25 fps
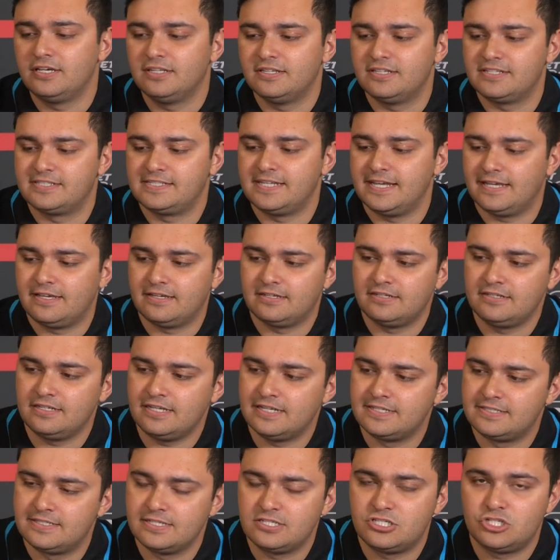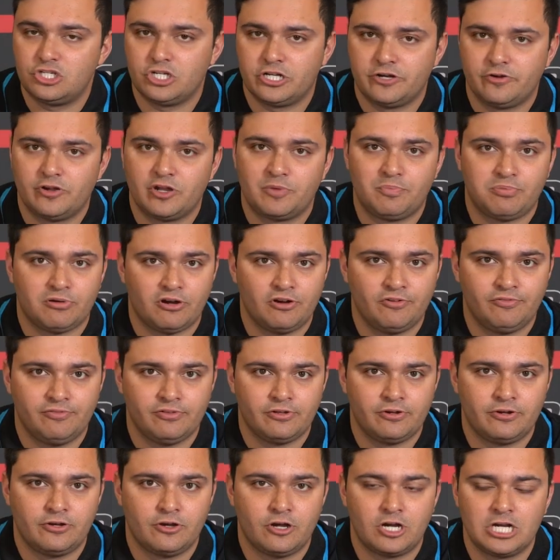the second is this generic
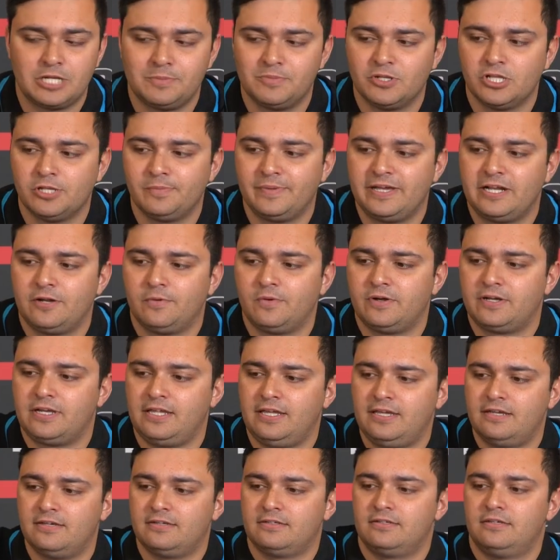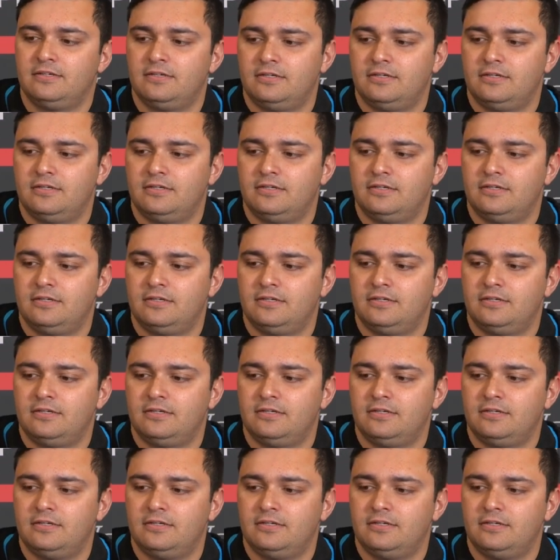ProFlow 90mm one here,